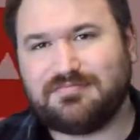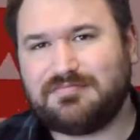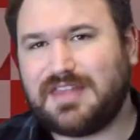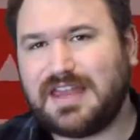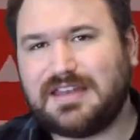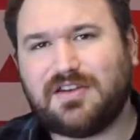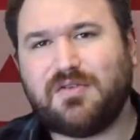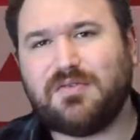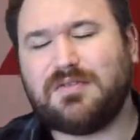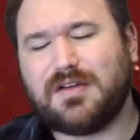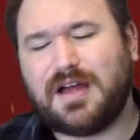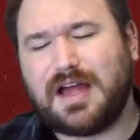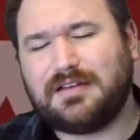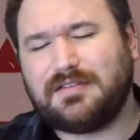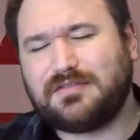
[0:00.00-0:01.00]

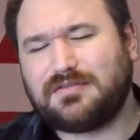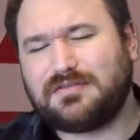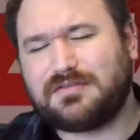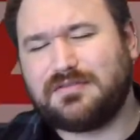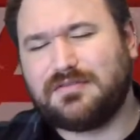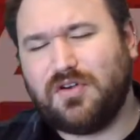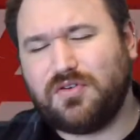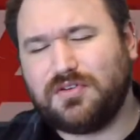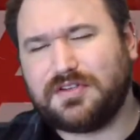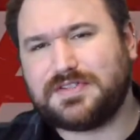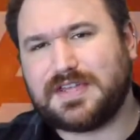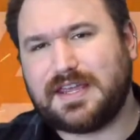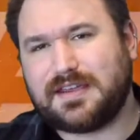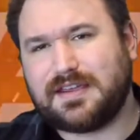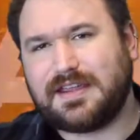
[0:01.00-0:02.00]
and
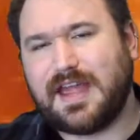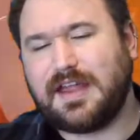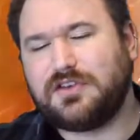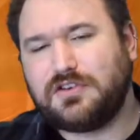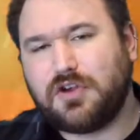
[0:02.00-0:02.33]
Undertaker and Kane